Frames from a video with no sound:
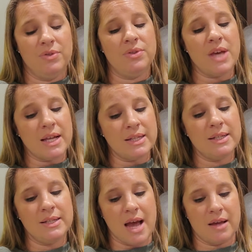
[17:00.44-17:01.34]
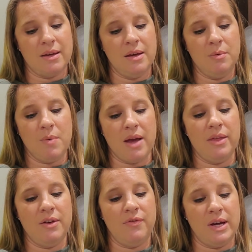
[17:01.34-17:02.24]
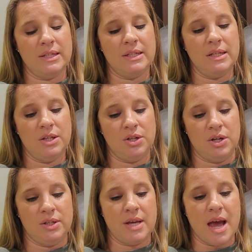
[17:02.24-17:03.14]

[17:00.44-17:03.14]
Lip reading: That's exactly why the affected teachers